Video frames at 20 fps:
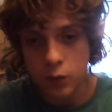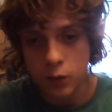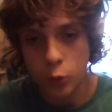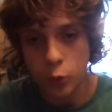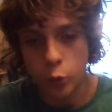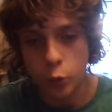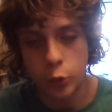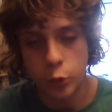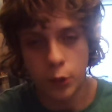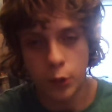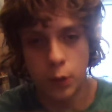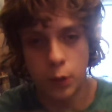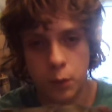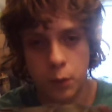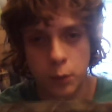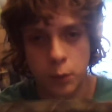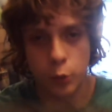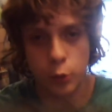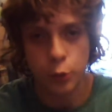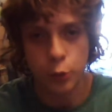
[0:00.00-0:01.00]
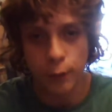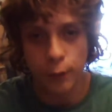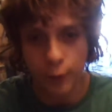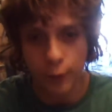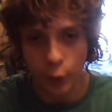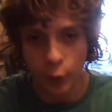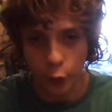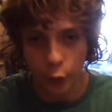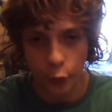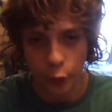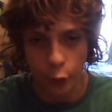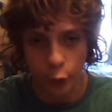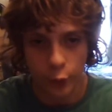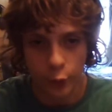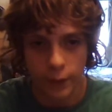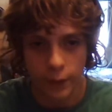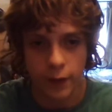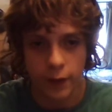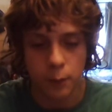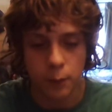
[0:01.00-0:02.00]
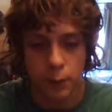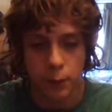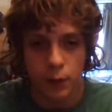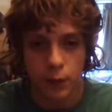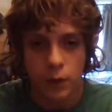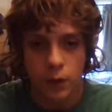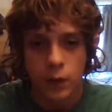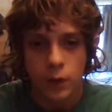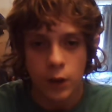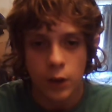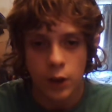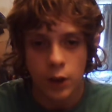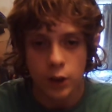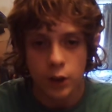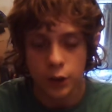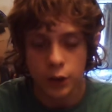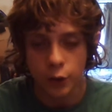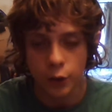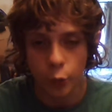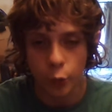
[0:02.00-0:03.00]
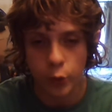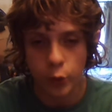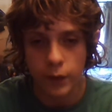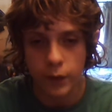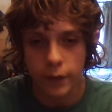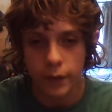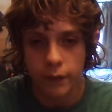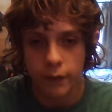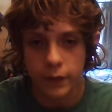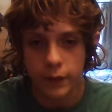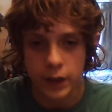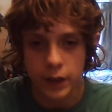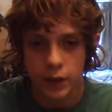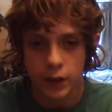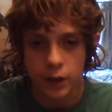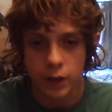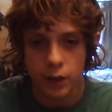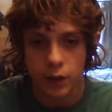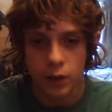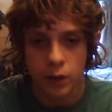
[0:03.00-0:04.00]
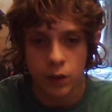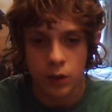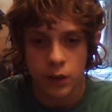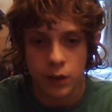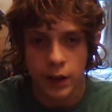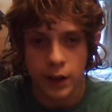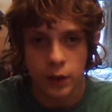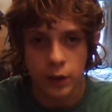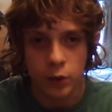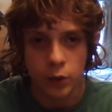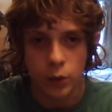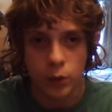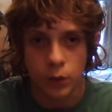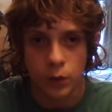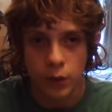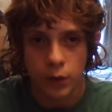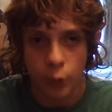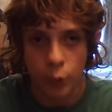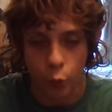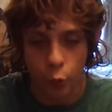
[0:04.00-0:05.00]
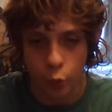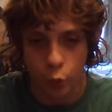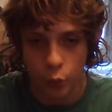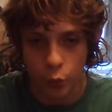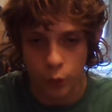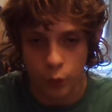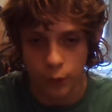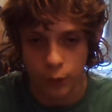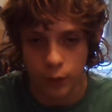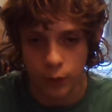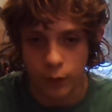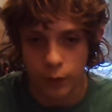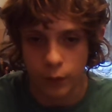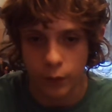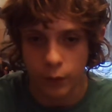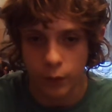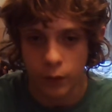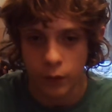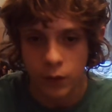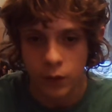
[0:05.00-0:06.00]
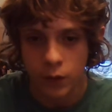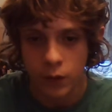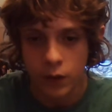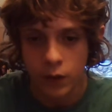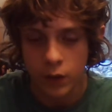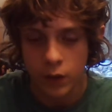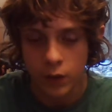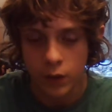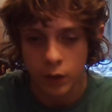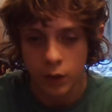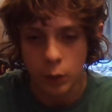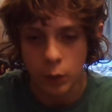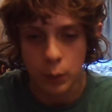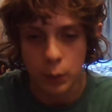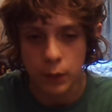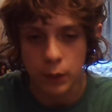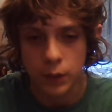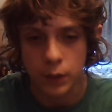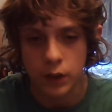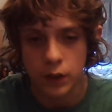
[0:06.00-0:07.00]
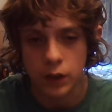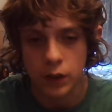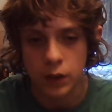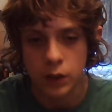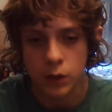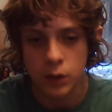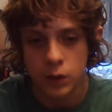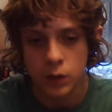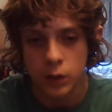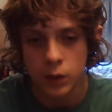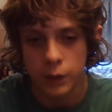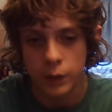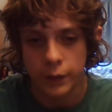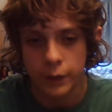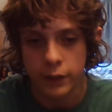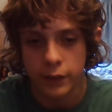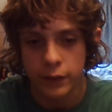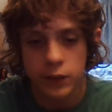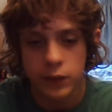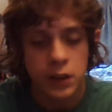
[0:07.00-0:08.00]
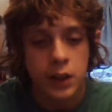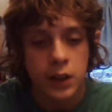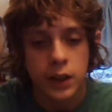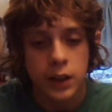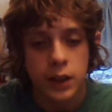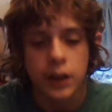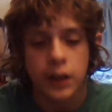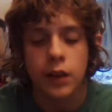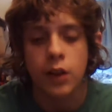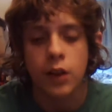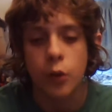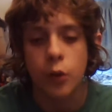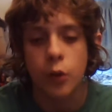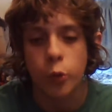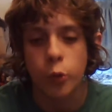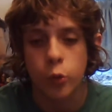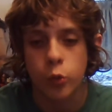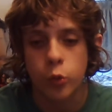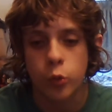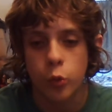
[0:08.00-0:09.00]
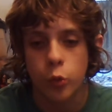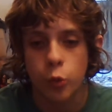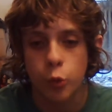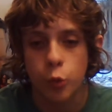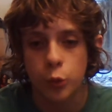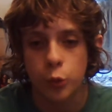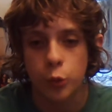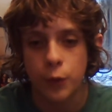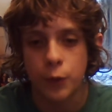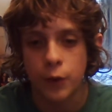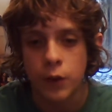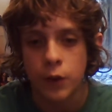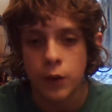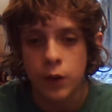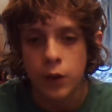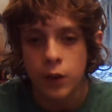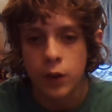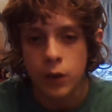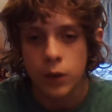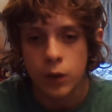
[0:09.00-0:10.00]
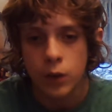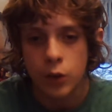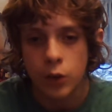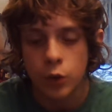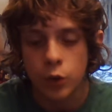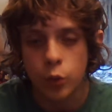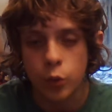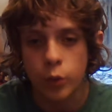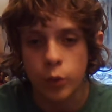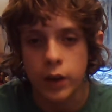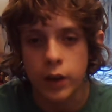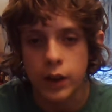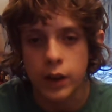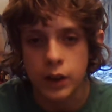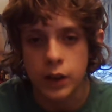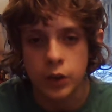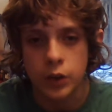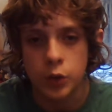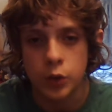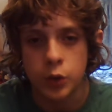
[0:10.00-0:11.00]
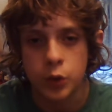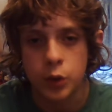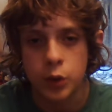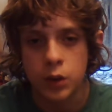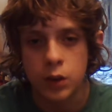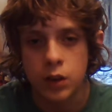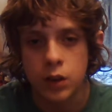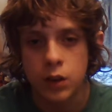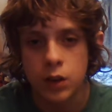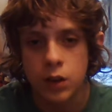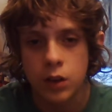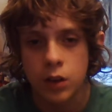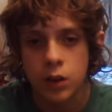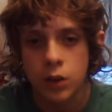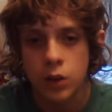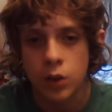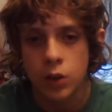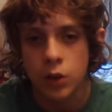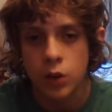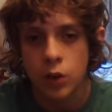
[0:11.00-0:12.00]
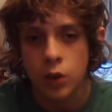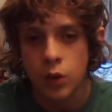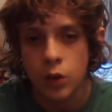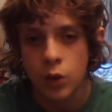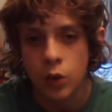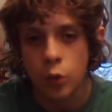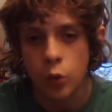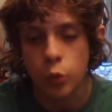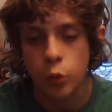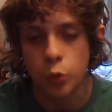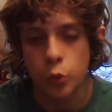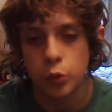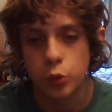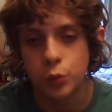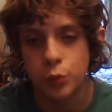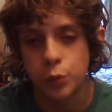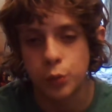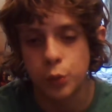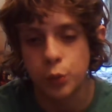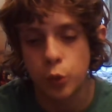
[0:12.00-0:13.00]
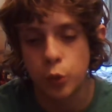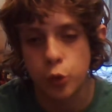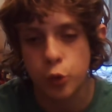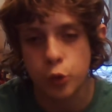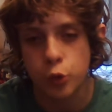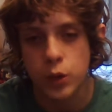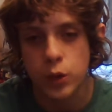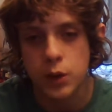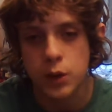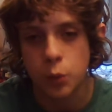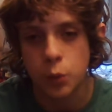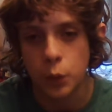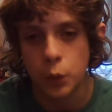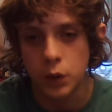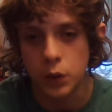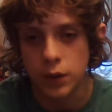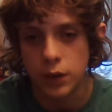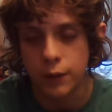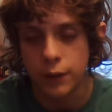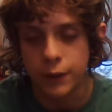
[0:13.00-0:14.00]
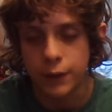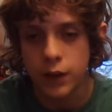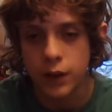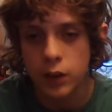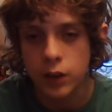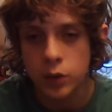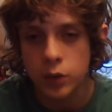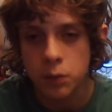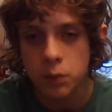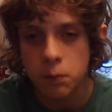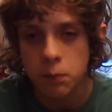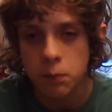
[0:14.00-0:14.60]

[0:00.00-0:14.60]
So I'm not sure if you guys can see that, but you can see that the handle is sort of the bit where you hold it. It has sort of a grained, sort of streak wooden effect,